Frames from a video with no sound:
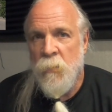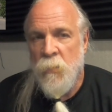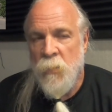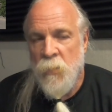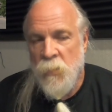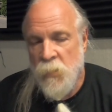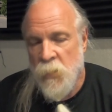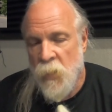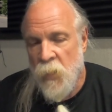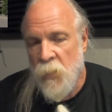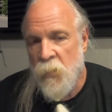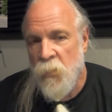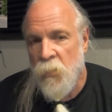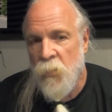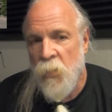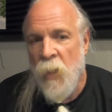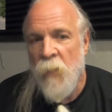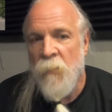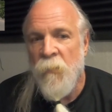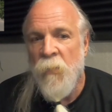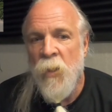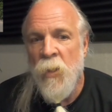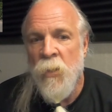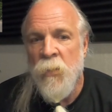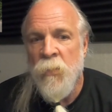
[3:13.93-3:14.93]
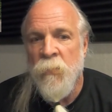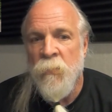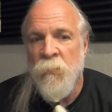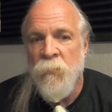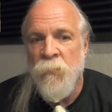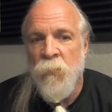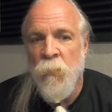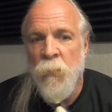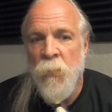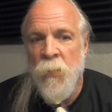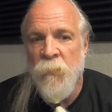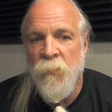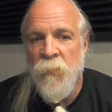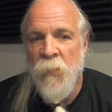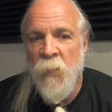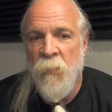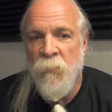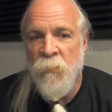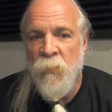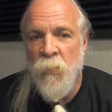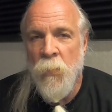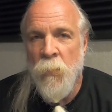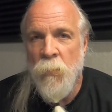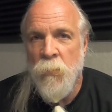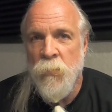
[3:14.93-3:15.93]
said, do you have
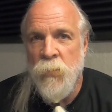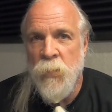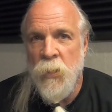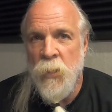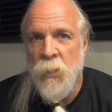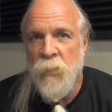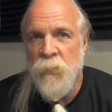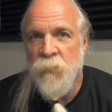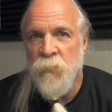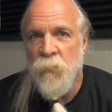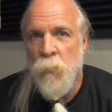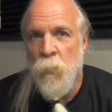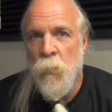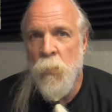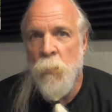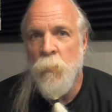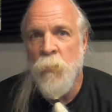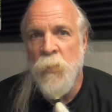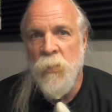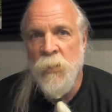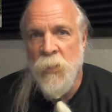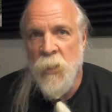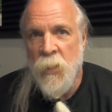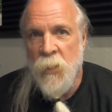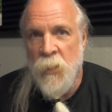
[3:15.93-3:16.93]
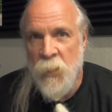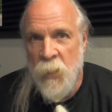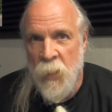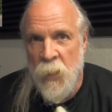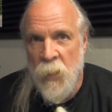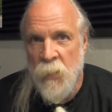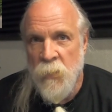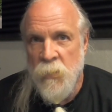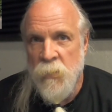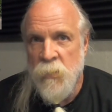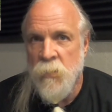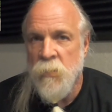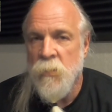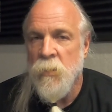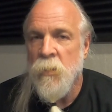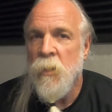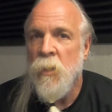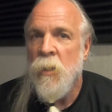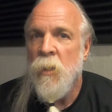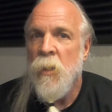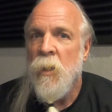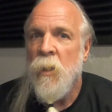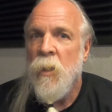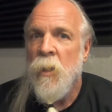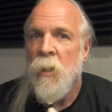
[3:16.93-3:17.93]
$145 each for them? We said, yes.
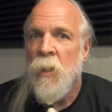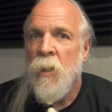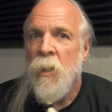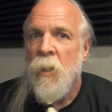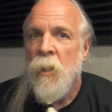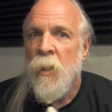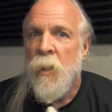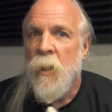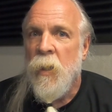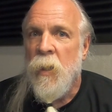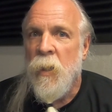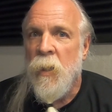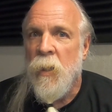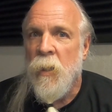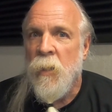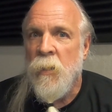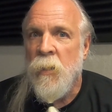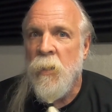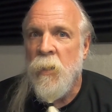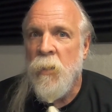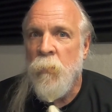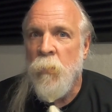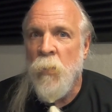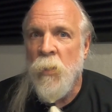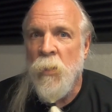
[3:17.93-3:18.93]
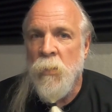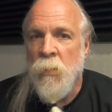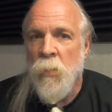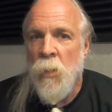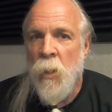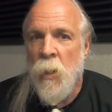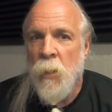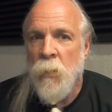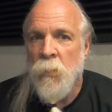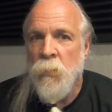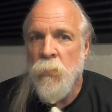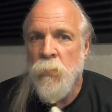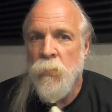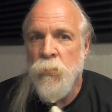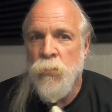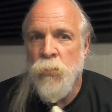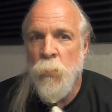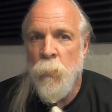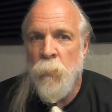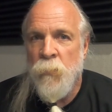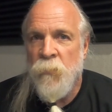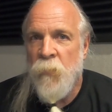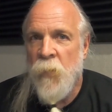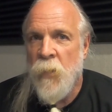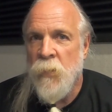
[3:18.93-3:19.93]
And he went and talked to a
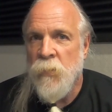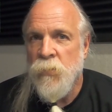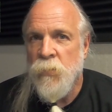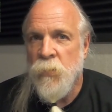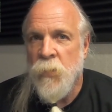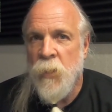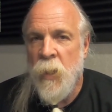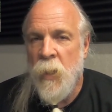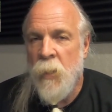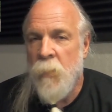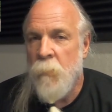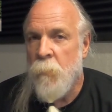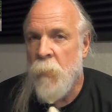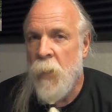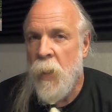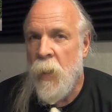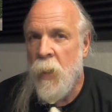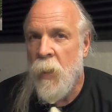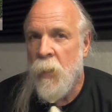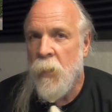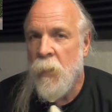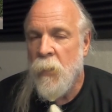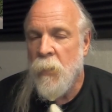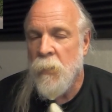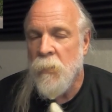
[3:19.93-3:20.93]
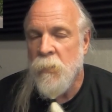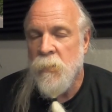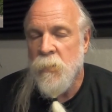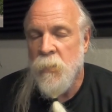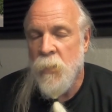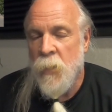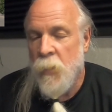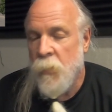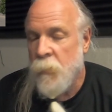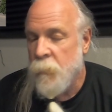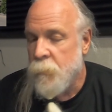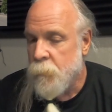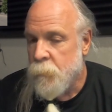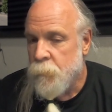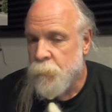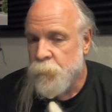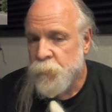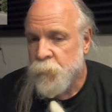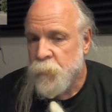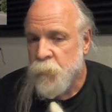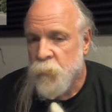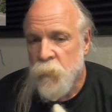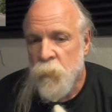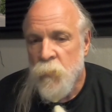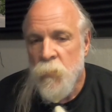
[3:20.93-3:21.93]
supervisor, came back and said,
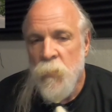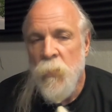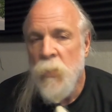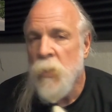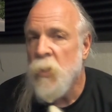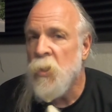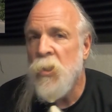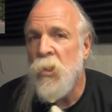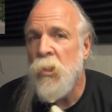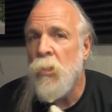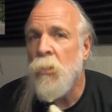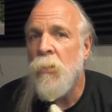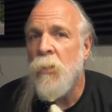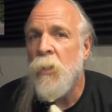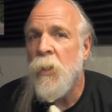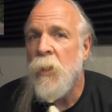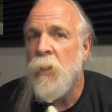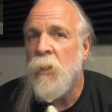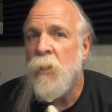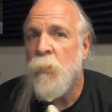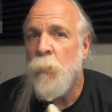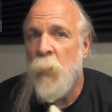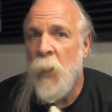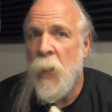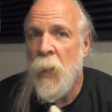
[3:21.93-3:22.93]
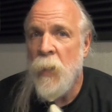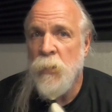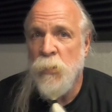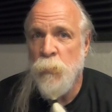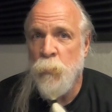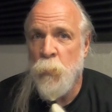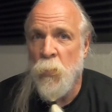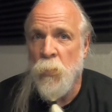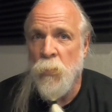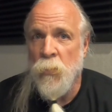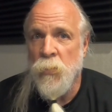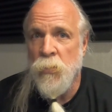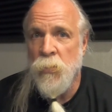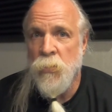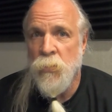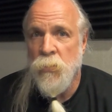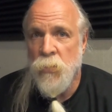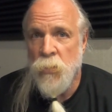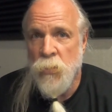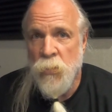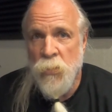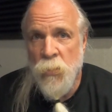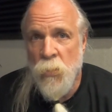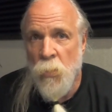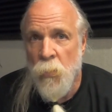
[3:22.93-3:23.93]
you don't need the passports.
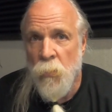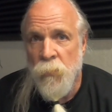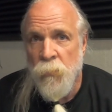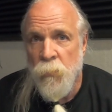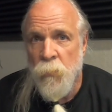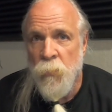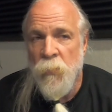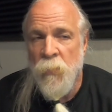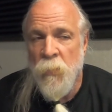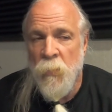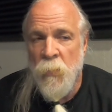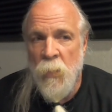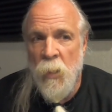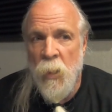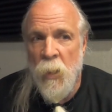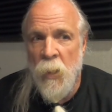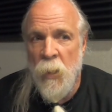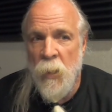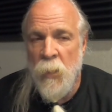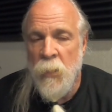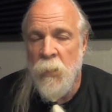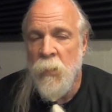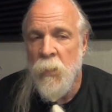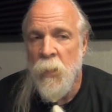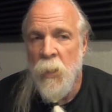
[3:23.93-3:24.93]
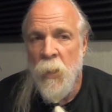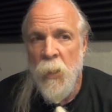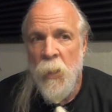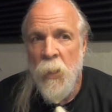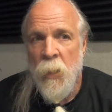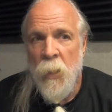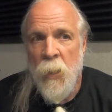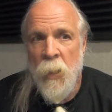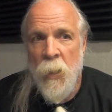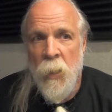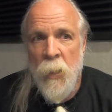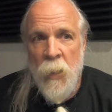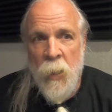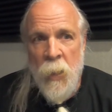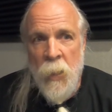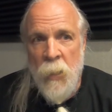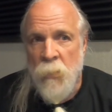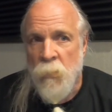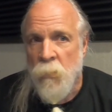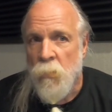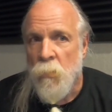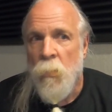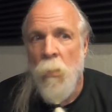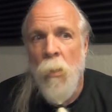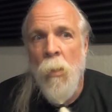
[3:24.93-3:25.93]
Just go through the line and
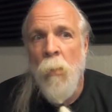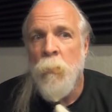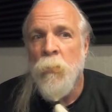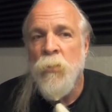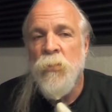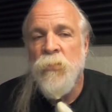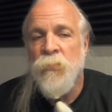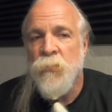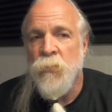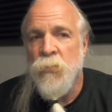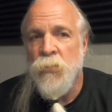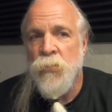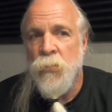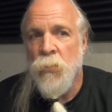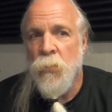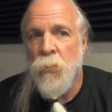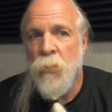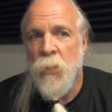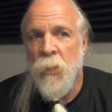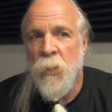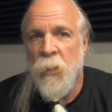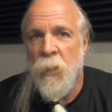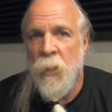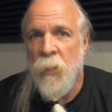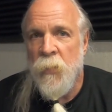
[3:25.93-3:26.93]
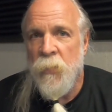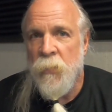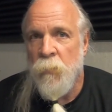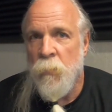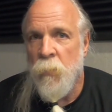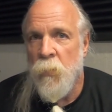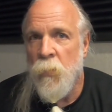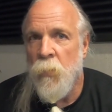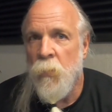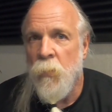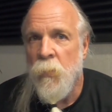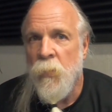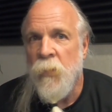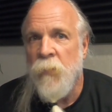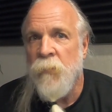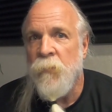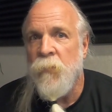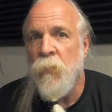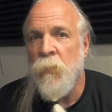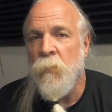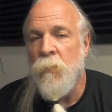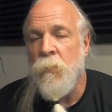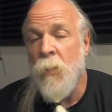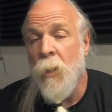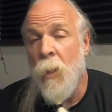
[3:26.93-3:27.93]
you're almost for sure going to get through. And if
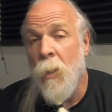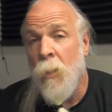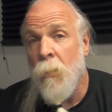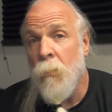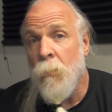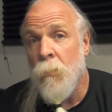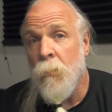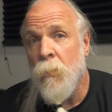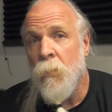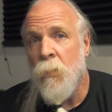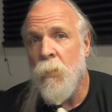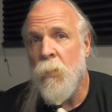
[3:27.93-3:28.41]
you don't,